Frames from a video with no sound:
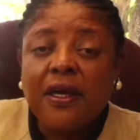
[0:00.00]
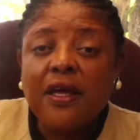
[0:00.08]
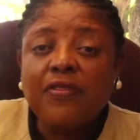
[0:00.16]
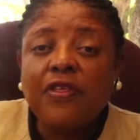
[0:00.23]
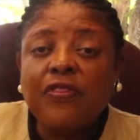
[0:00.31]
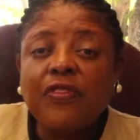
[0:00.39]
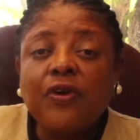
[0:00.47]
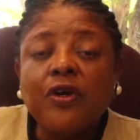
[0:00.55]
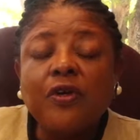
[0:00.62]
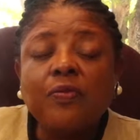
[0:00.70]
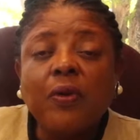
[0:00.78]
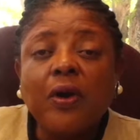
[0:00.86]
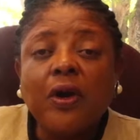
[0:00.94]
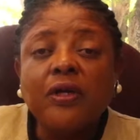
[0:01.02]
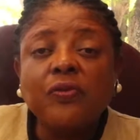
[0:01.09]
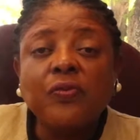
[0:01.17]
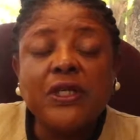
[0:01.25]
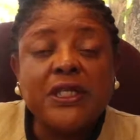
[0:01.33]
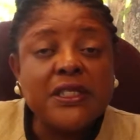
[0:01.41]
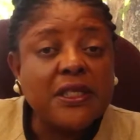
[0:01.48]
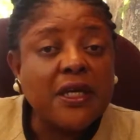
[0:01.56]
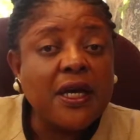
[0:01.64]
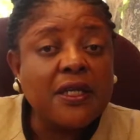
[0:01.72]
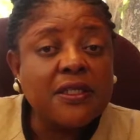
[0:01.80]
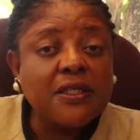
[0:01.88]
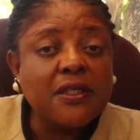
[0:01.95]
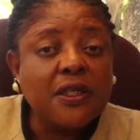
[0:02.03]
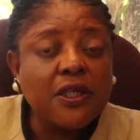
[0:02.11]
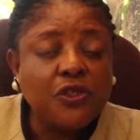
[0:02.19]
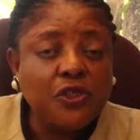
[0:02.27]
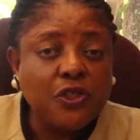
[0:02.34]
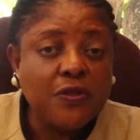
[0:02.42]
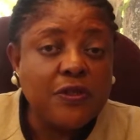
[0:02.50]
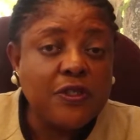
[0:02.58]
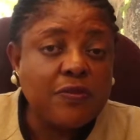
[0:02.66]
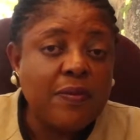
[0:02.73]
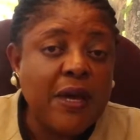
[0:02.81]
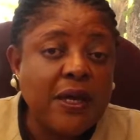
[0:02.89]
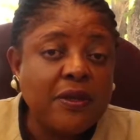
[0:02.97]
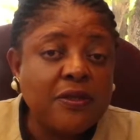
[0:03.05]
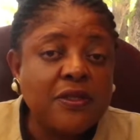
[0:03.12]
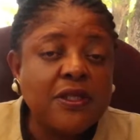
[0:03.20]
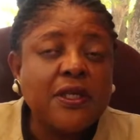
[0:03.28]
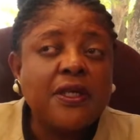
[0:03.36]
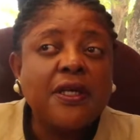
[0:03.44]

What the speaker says: In the third part, we discussed insurance matters.